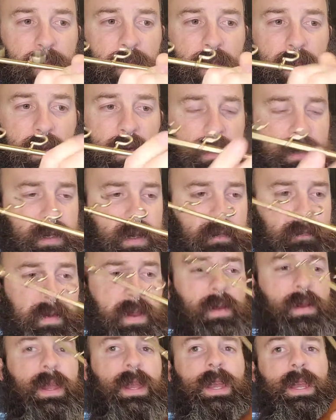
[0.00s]
Goes in
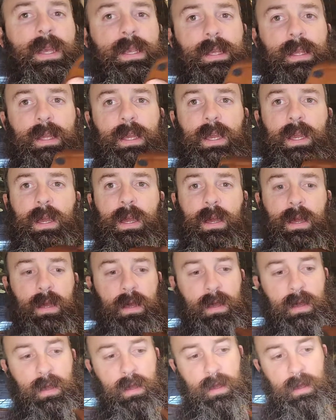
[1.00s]
very easily.
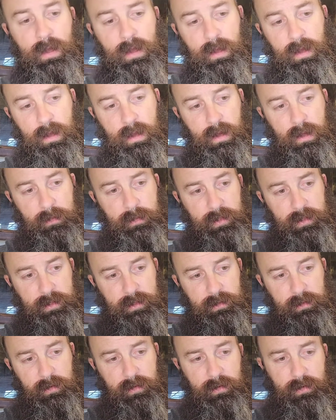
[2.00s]
The
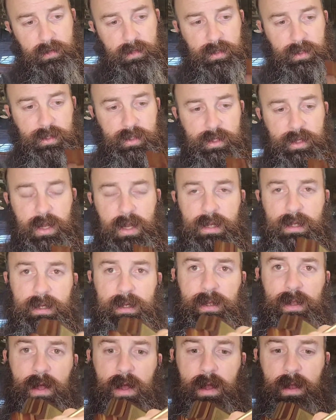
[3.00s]
screw is just
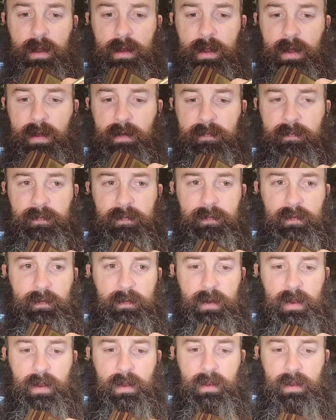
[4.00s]
long enough to
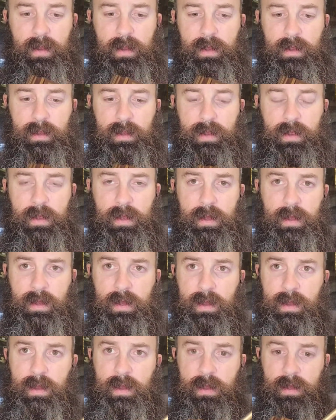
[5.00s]
where it
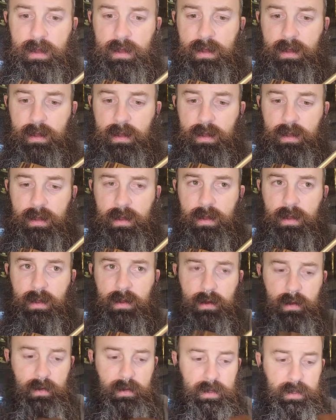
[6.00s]

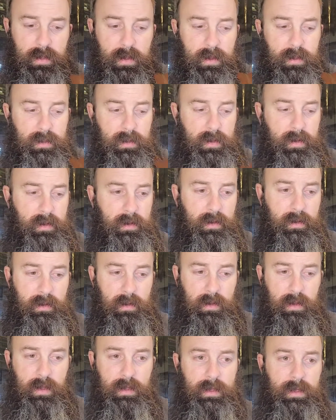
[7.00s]
goes on there.
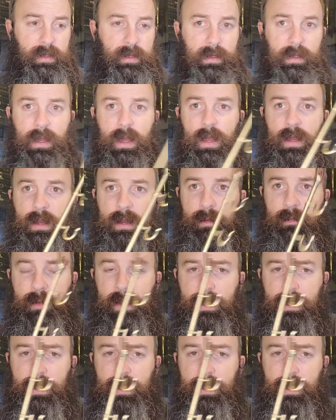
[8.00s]
It's not going to be